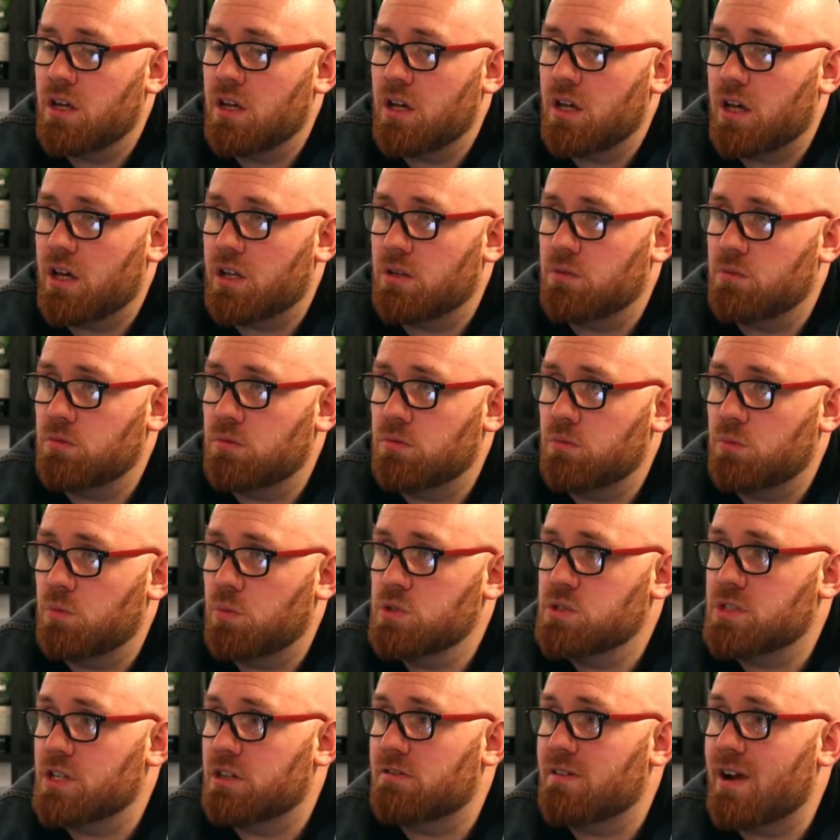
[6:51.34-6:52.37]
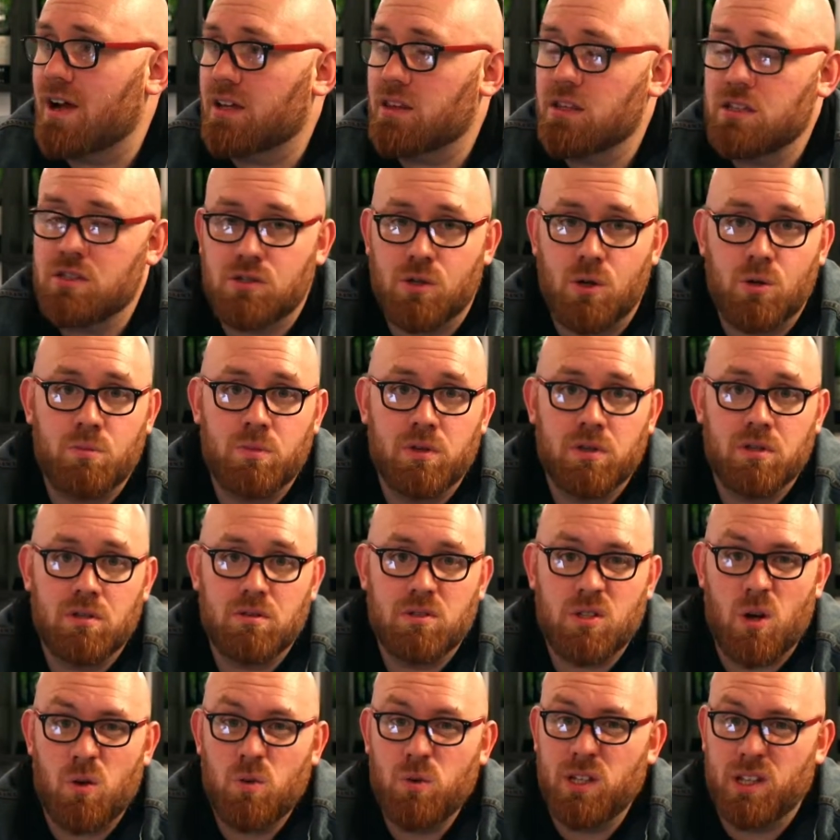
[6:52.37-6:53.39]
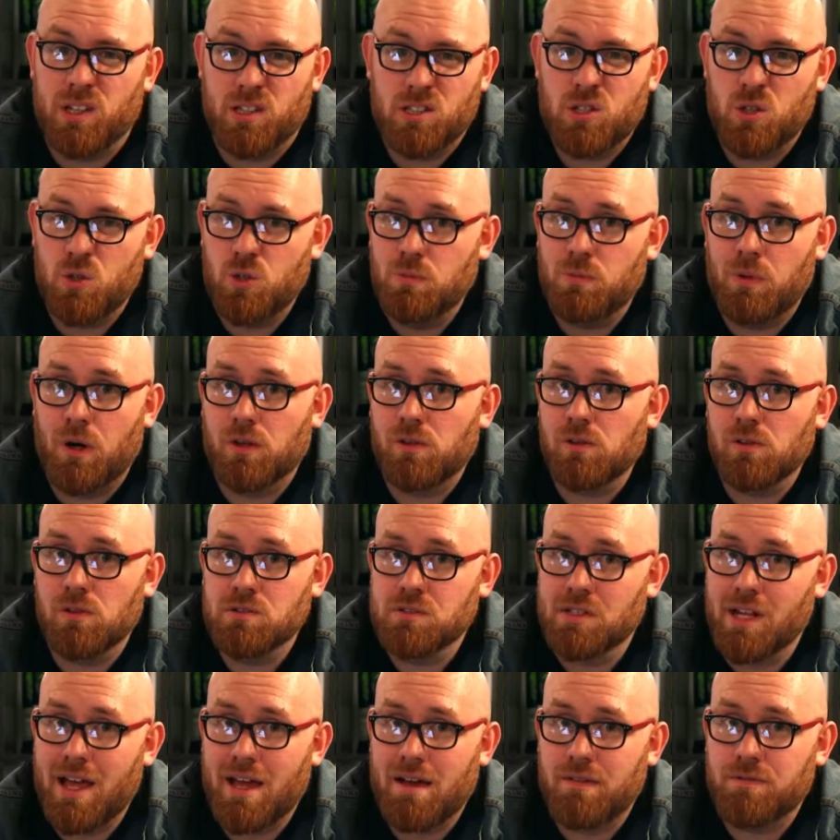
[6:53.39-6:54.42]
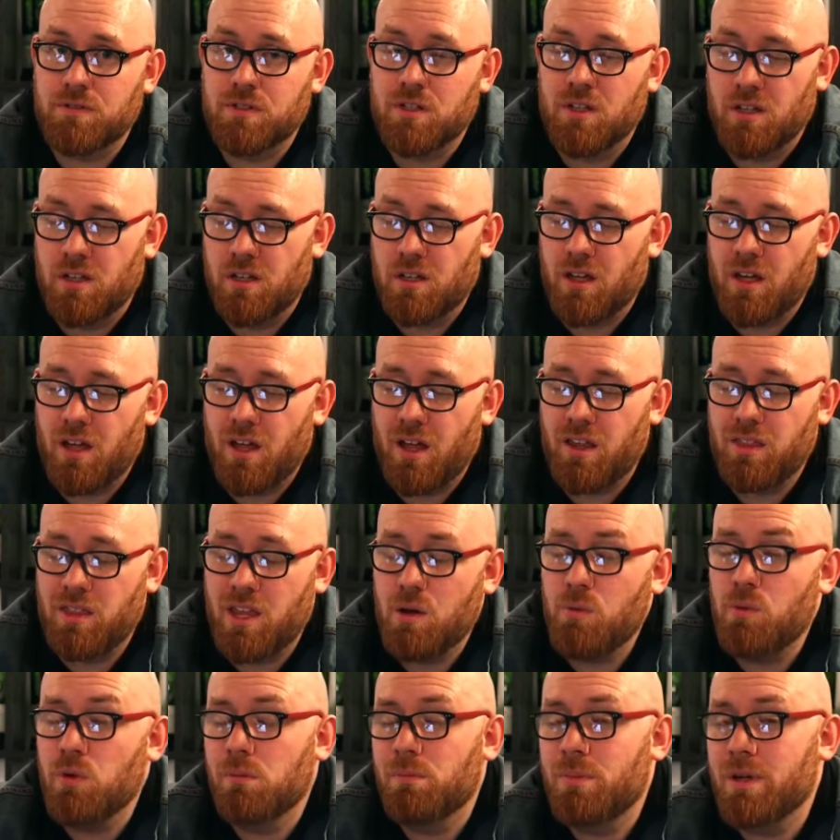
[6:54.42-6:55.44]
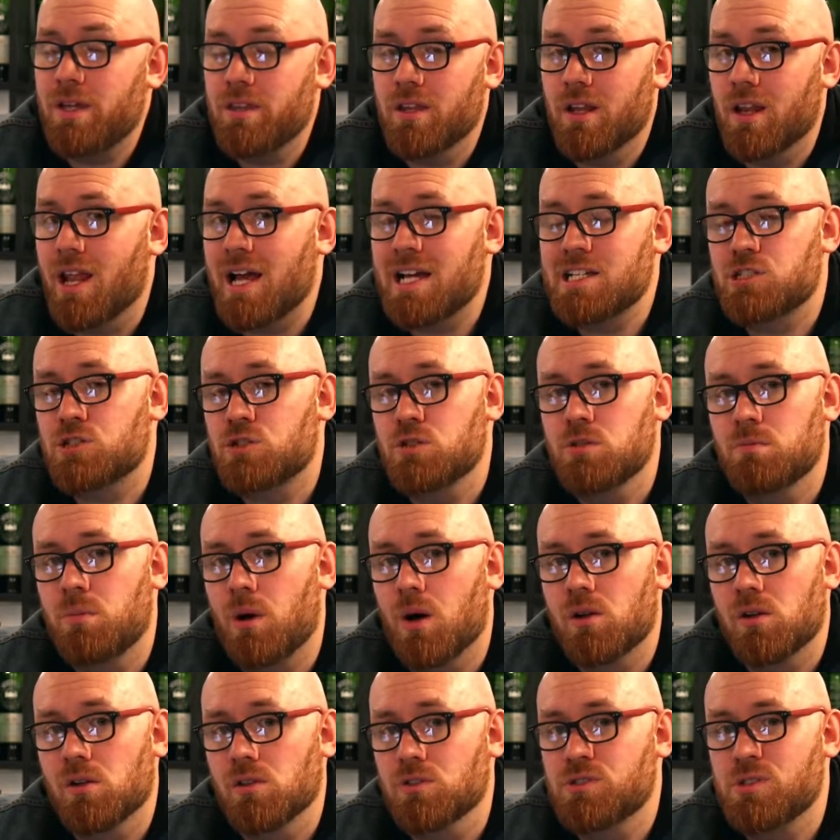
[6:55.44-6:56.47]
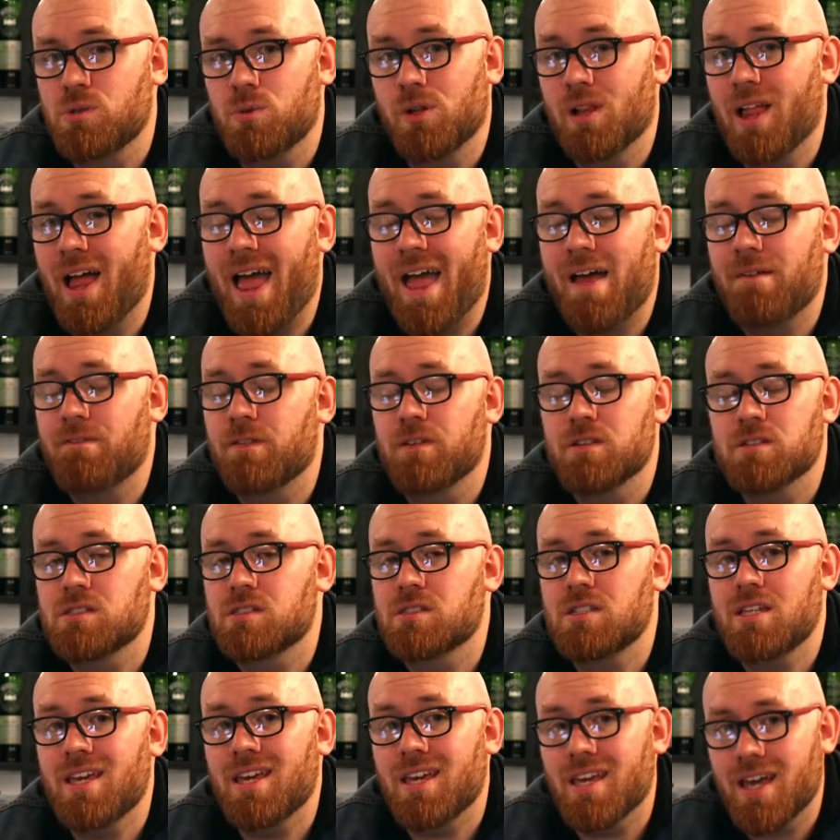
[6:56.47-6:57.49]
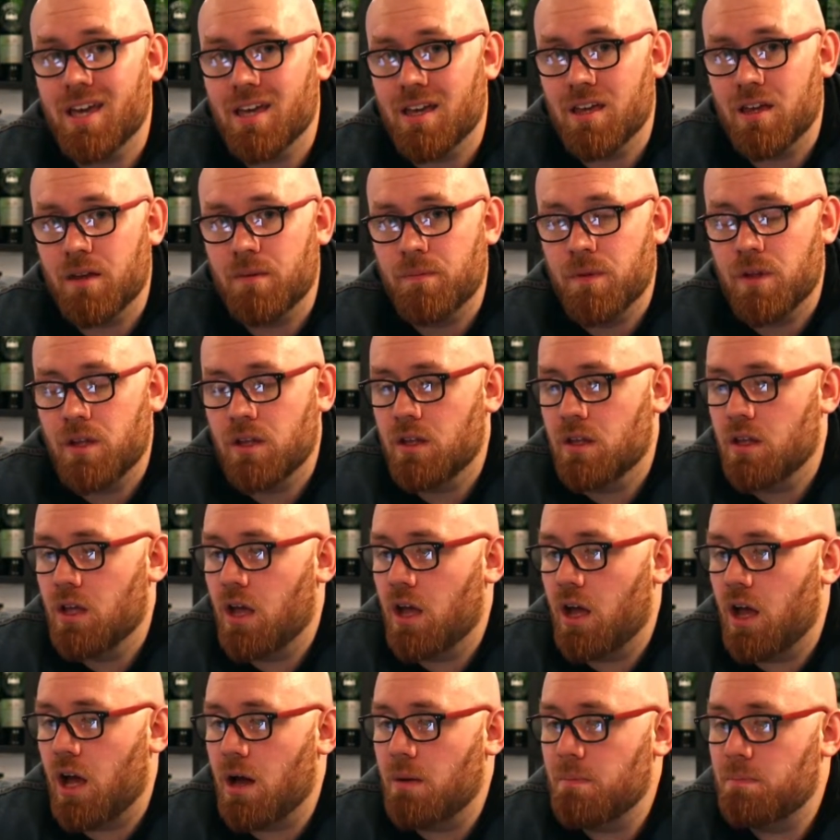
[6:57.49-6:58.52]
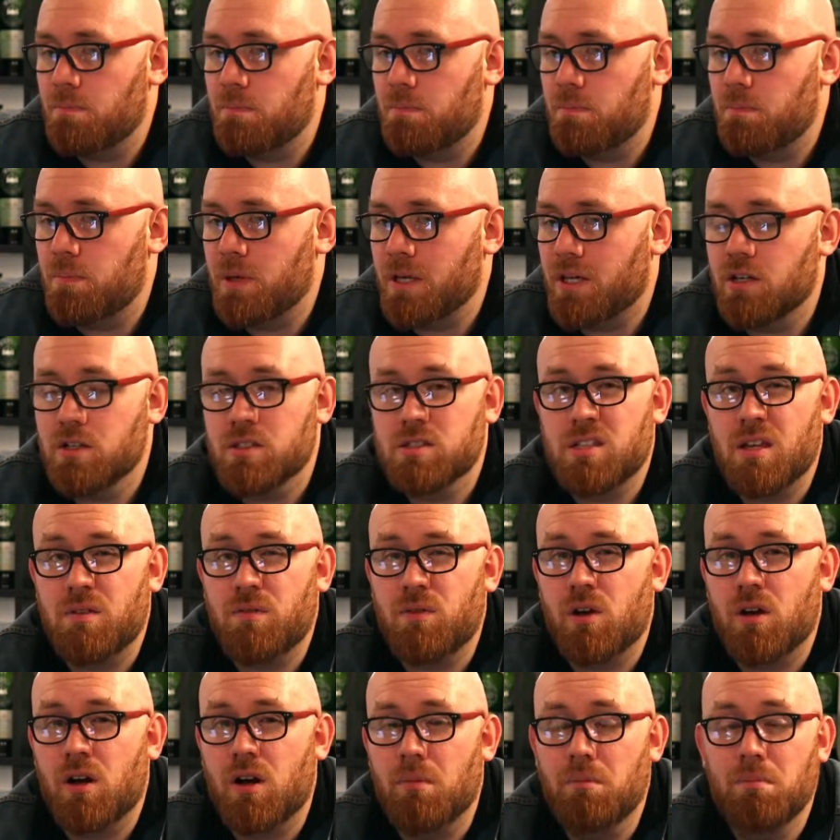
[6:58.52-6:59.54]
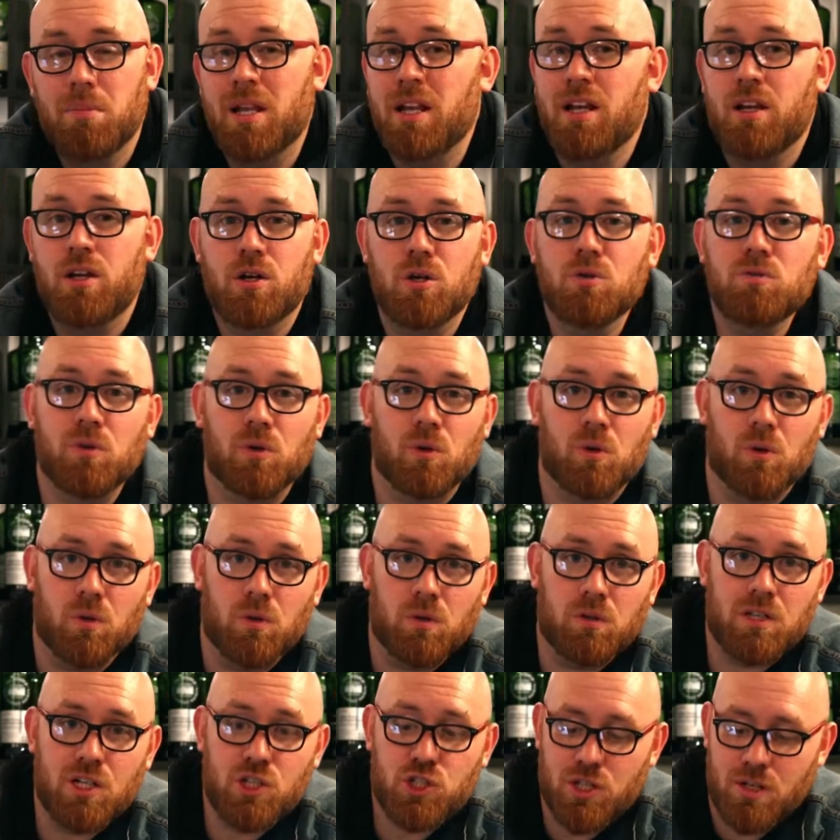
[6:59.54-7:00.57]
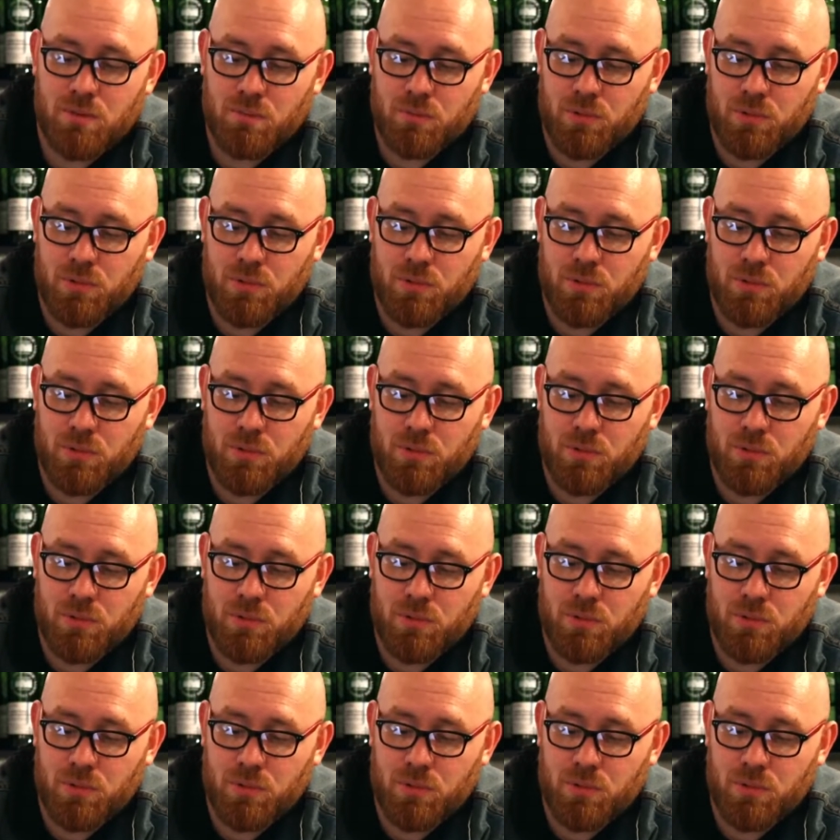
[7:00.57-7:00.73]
And once I crack this open, there's only 2 bottles left. And they will be the last 2 bottles you will ever see here, because they've completely overhauled their gin